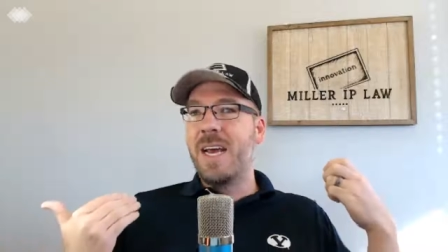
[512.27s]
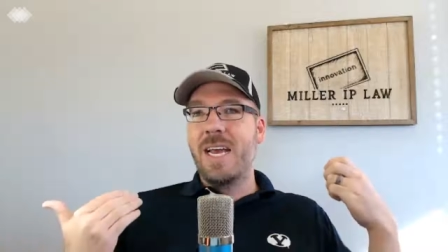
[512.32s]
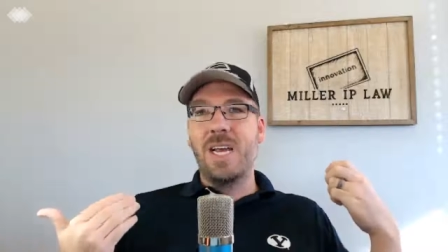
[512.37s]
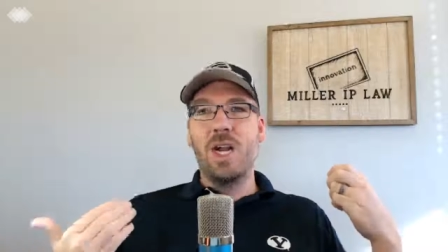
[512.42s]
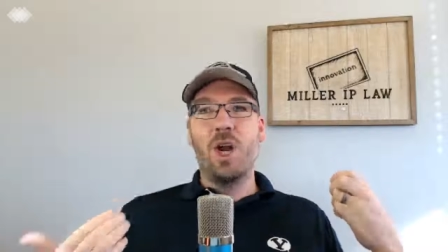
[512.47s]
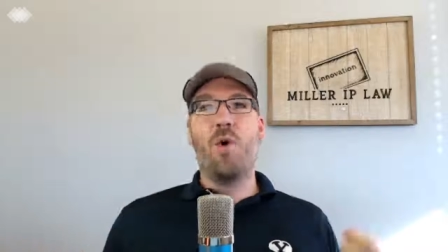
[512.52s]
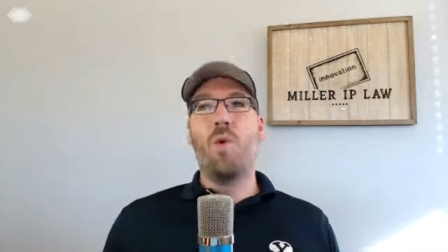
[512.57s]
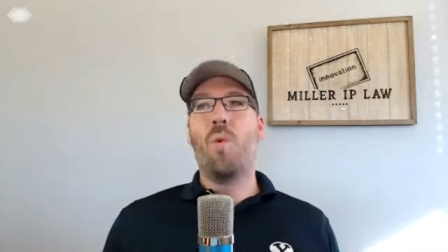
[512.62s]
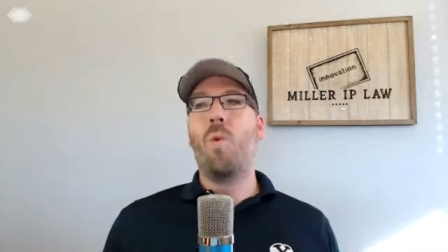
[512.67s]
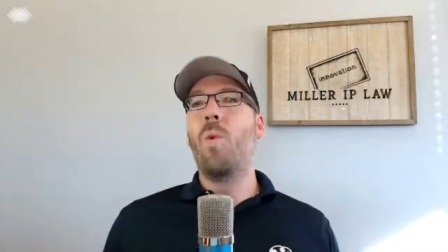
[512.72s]
you
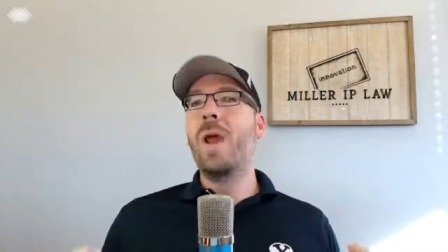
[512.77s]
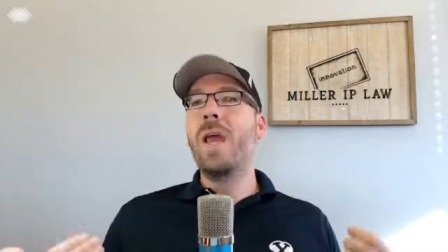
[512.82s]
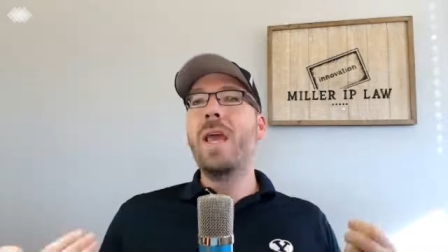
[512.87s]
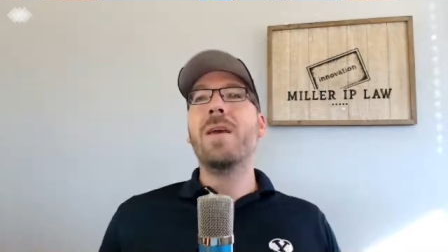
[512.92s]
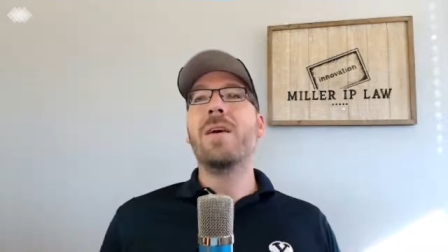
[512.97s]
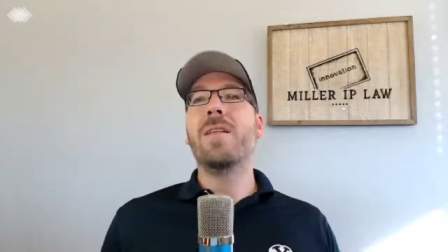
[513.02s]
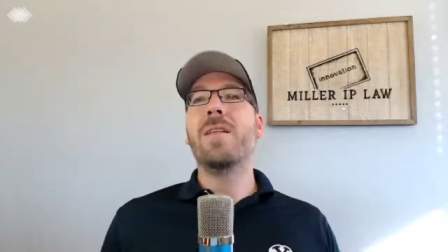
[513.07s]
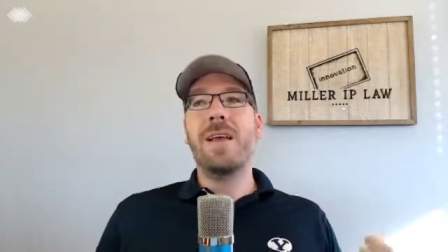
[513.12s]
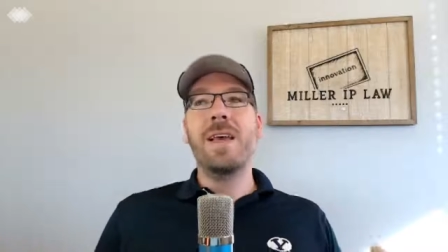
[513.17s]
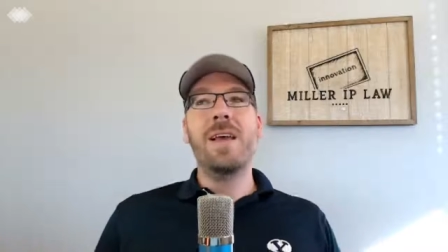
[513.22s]
know
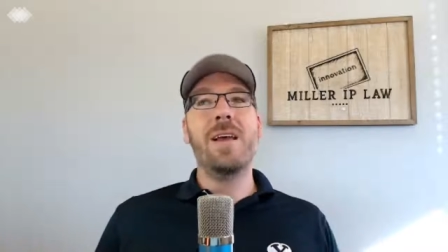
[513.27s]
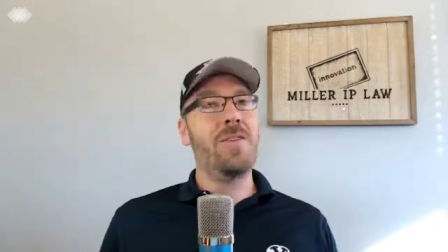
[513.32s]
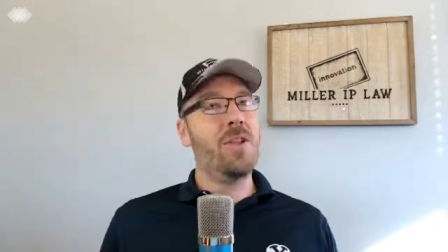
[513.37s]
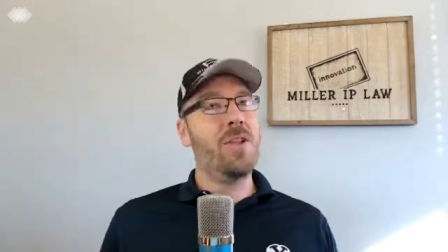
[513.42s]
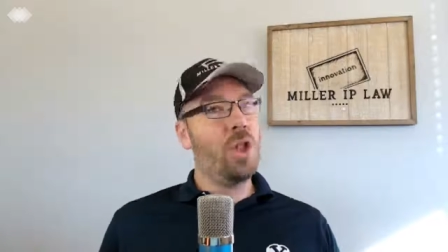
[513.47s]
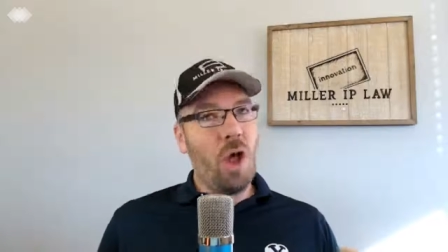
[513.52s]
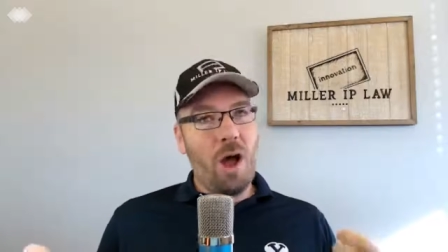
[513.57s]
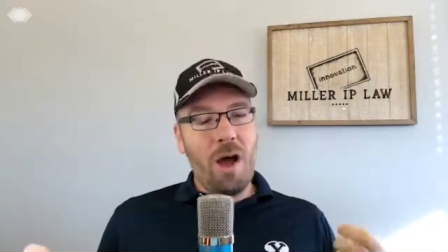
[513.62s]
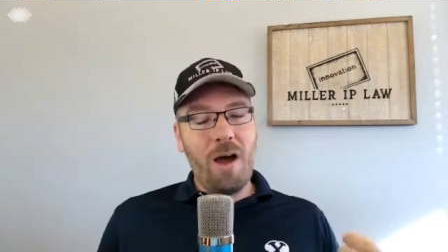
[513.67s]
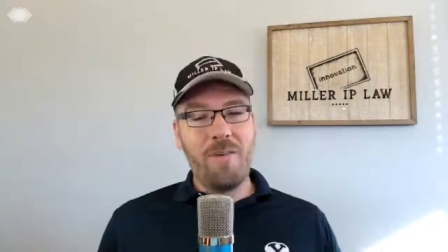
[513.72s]
we le-
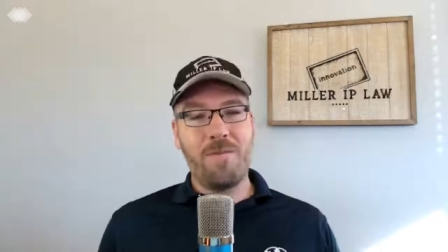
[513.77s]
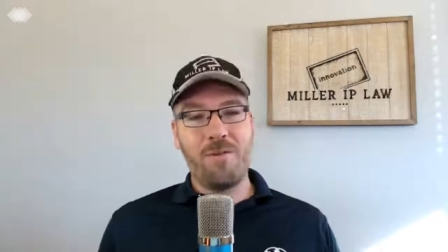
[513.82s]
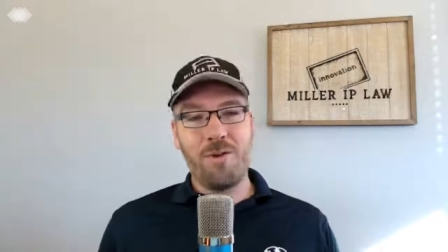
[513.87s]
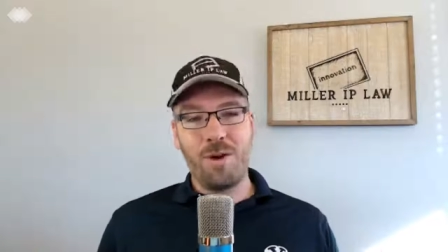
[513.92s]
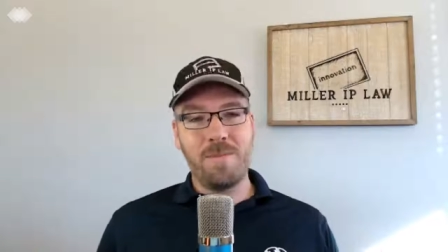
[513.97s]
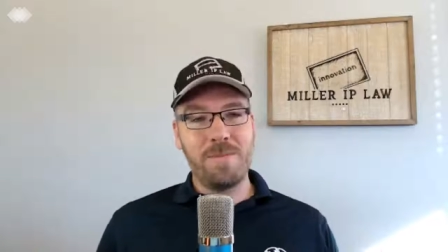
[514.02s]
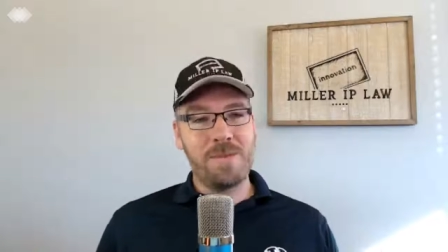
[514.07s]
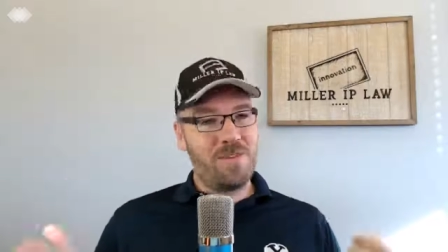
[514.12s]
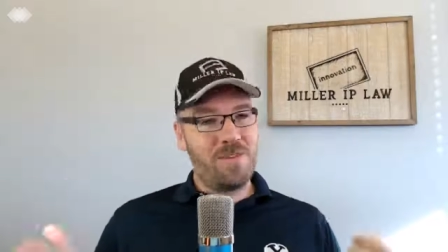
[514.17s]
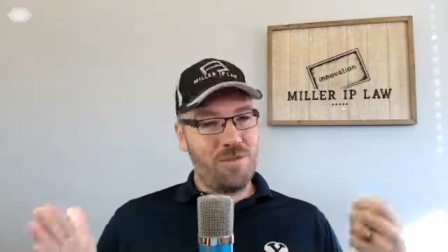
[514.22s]
law
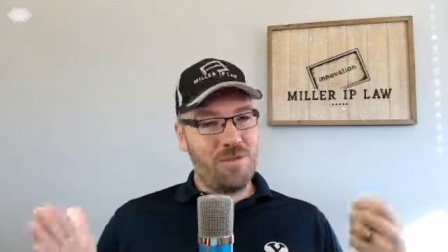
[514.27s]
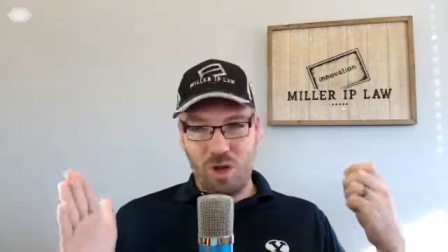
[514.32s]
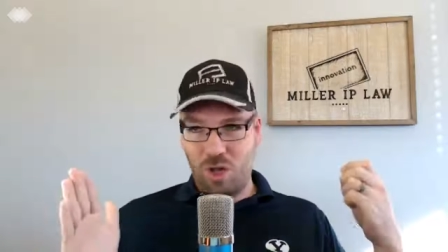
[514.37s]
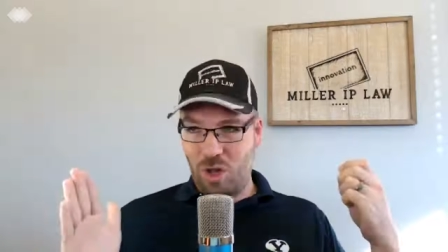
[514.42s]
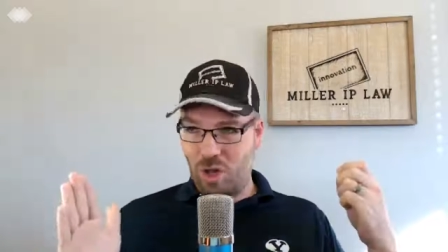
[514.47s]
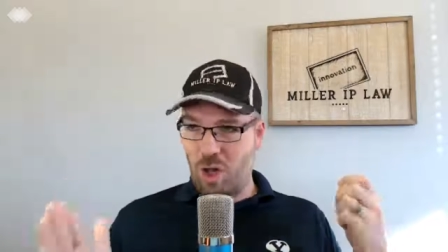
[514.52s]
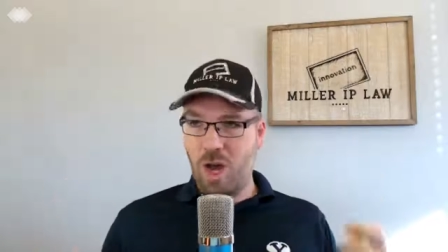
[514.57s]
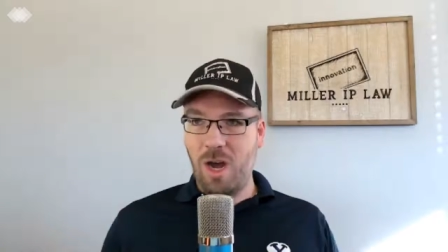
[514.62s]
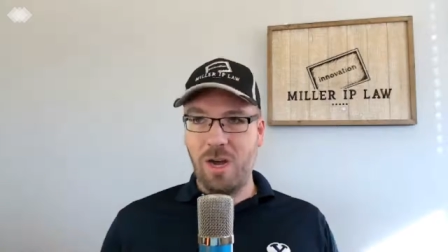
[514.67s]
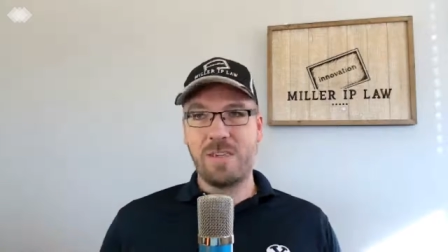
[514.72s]
firms for a
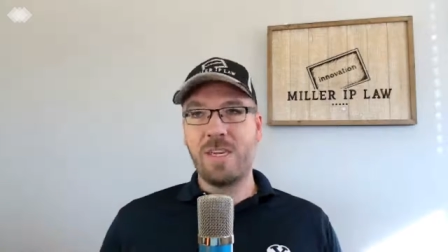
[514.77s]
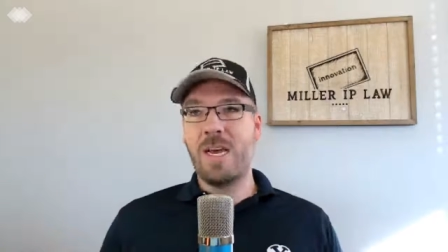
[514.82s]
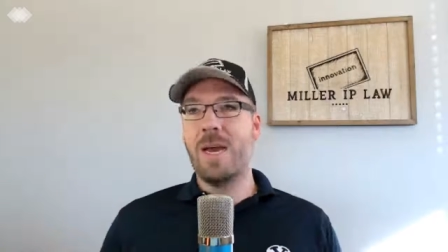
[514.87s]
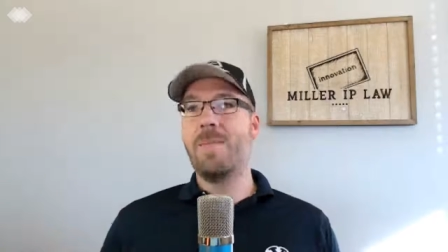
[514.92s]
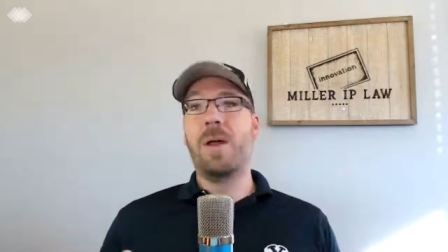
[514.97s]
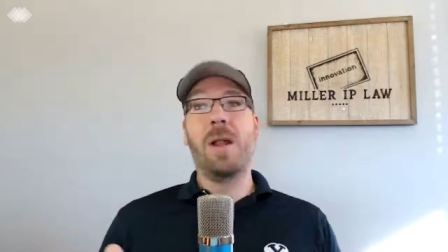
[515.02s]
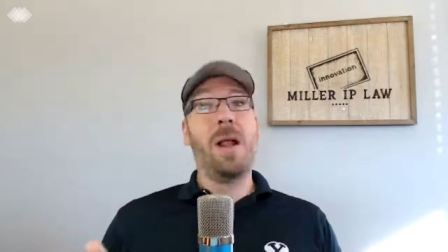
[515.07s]
long time